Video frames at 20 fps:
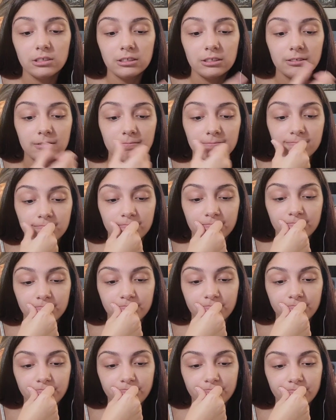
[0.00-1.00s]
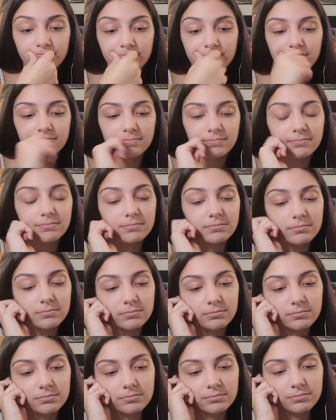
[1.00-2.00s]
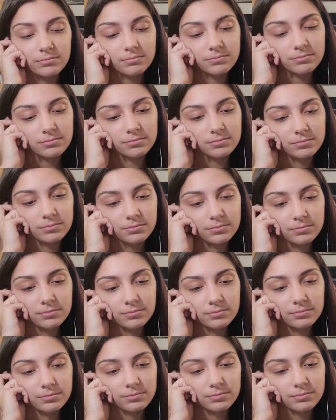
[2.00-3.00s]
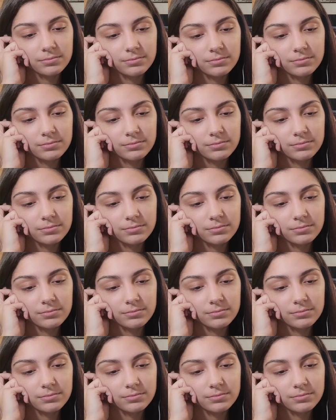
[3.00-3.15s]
No one is speaking in this clip.